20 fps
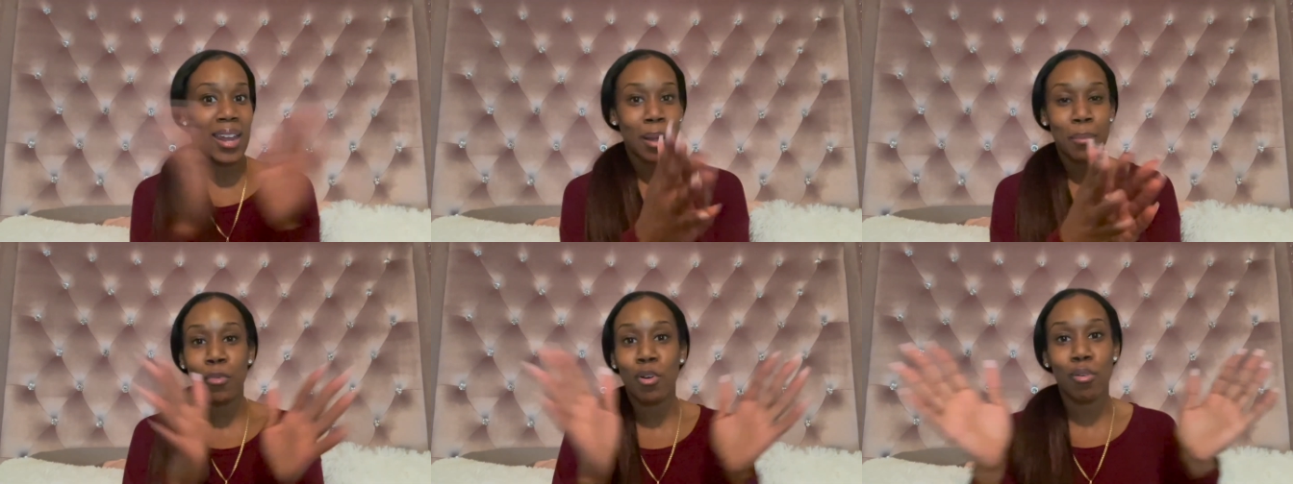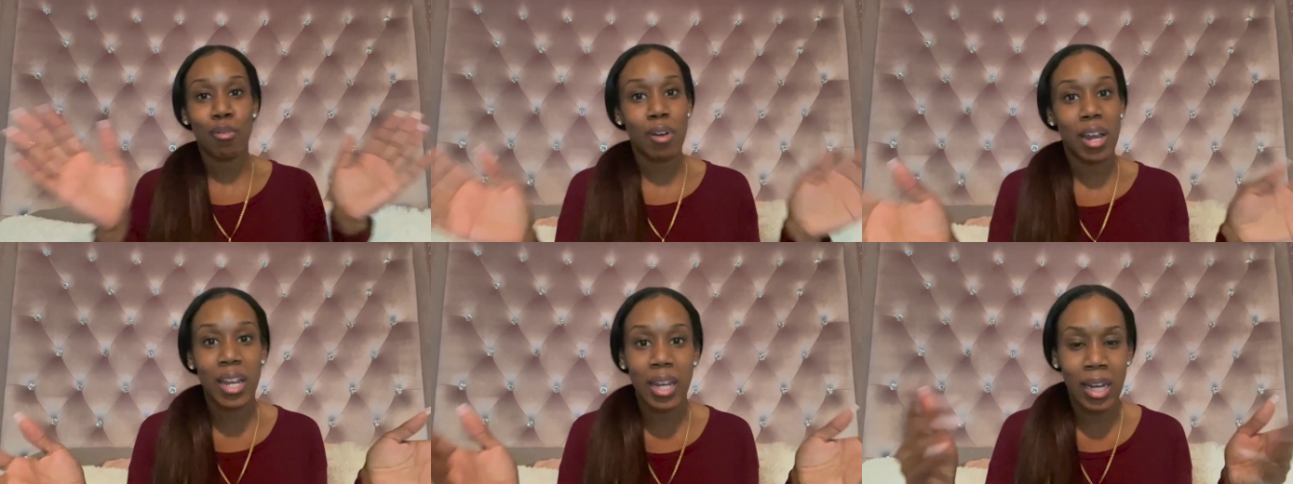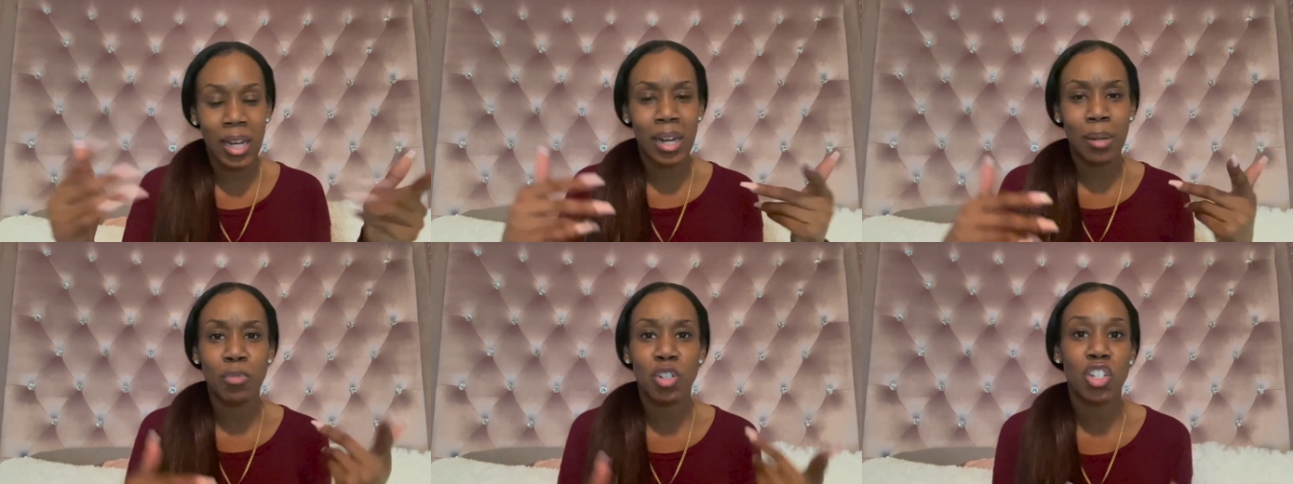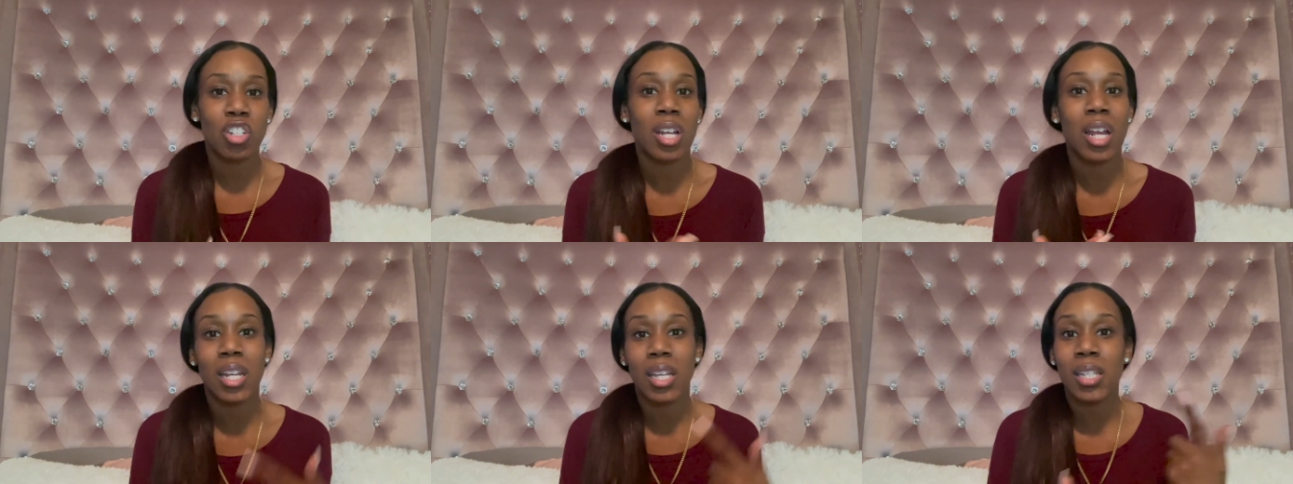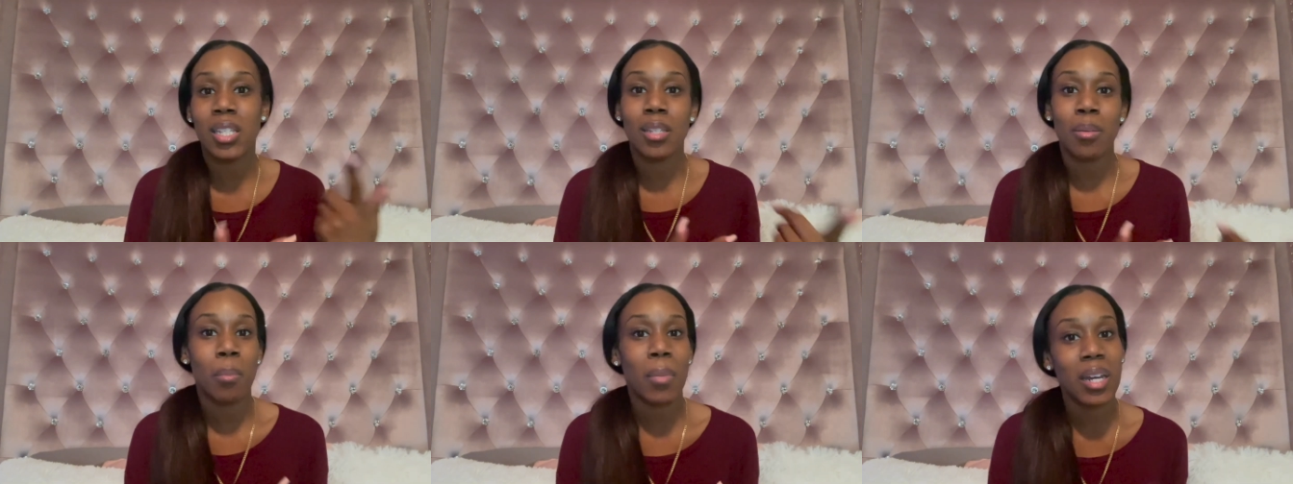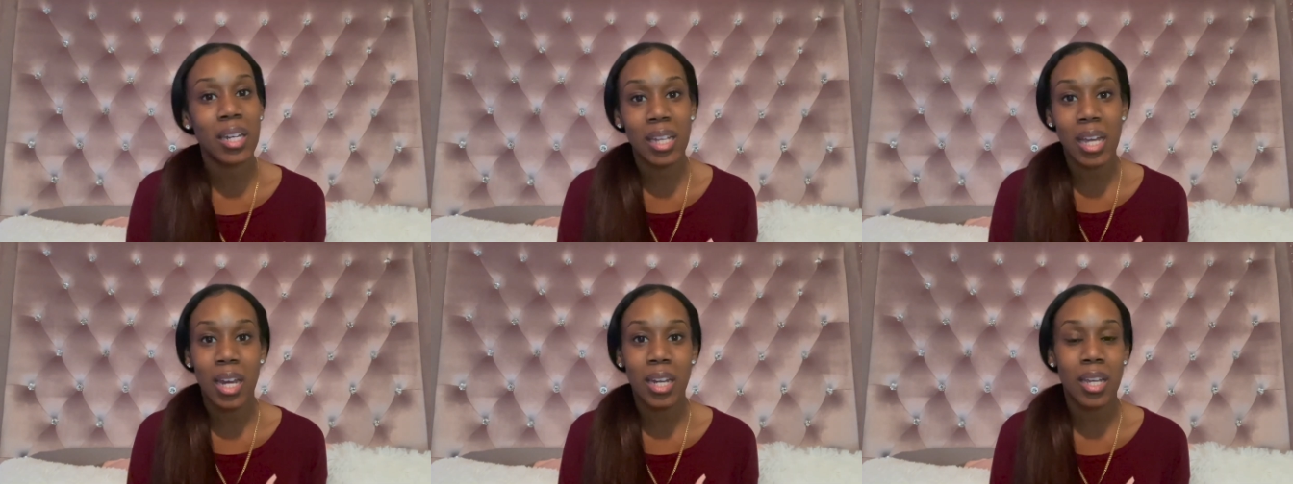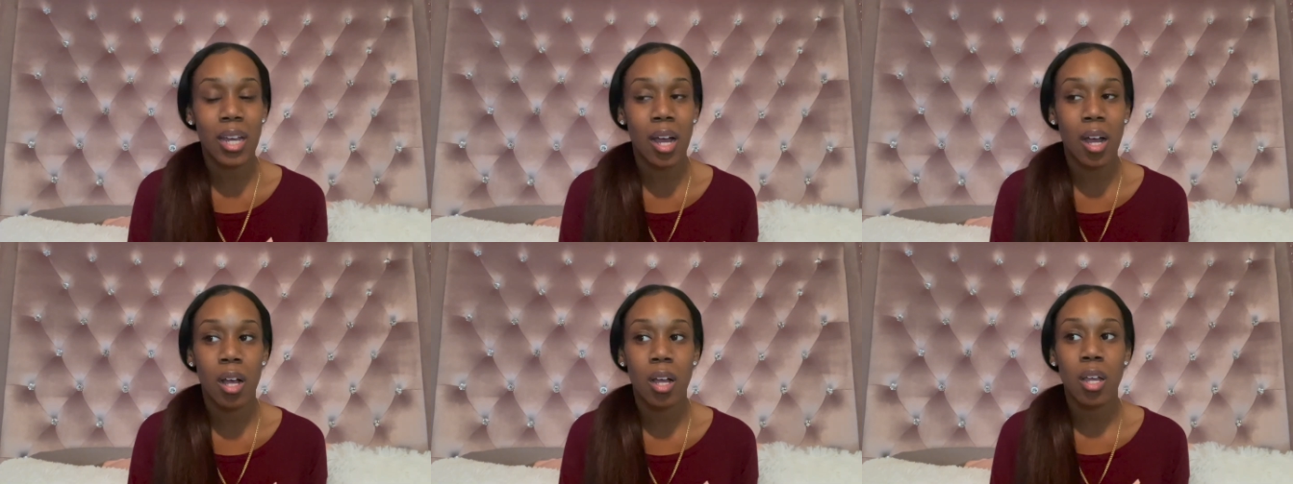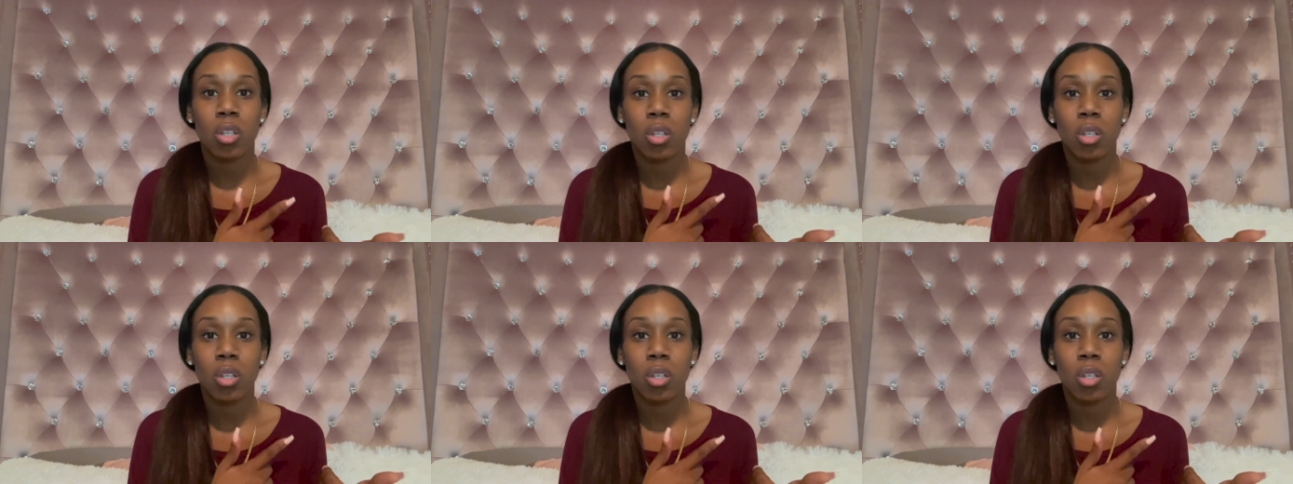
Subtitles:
I'm great. And I'm just trying to get some money out of y'all.